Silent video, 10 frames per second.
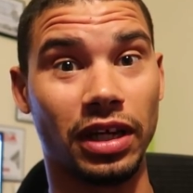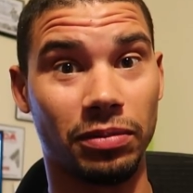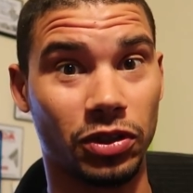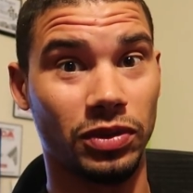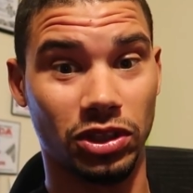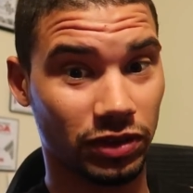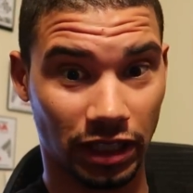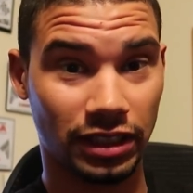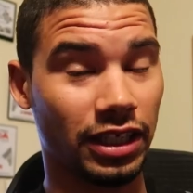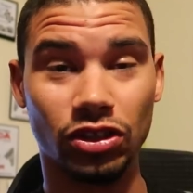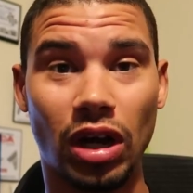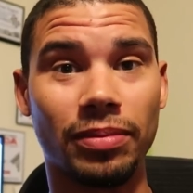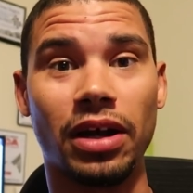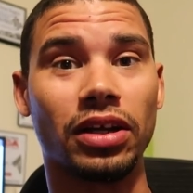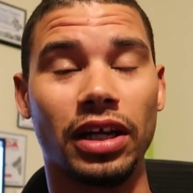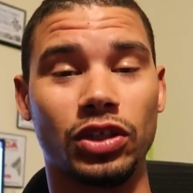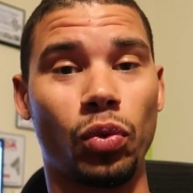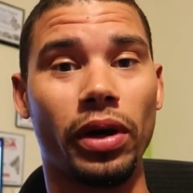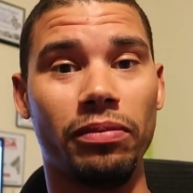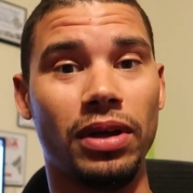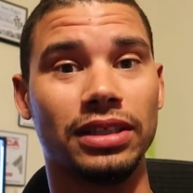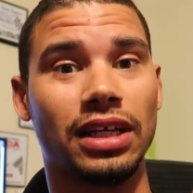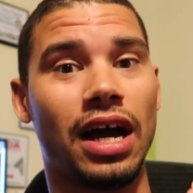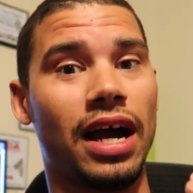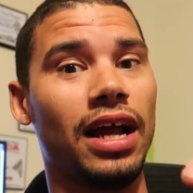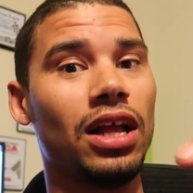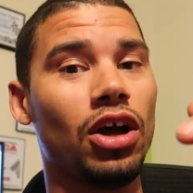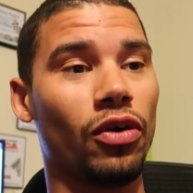Like between shifts, seen it drop down to like 20 PSI.